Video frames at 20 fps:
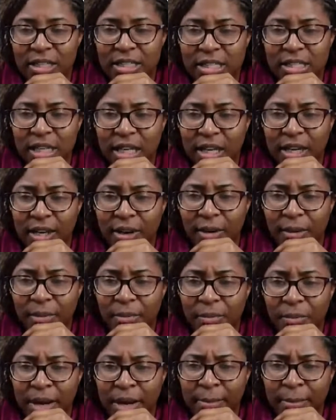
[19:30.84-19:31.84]
Wait a
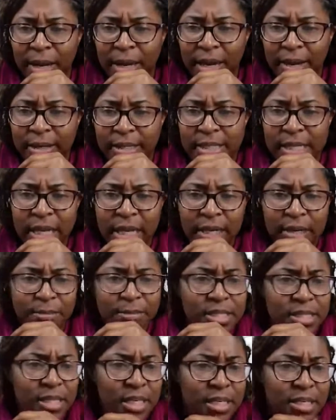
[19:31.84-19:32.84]
minute. Miss Tina
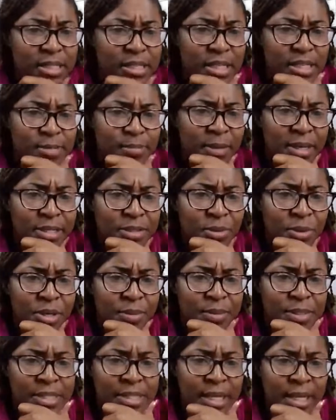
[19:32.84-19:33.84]
says my daughter was in
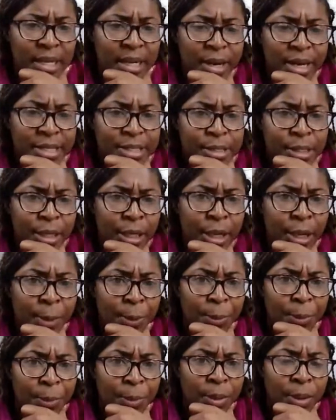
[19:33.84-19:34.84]
it and she raised a
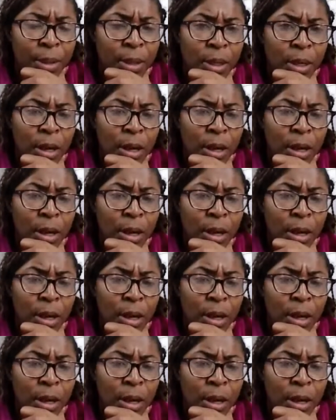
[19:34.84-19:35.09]
goat.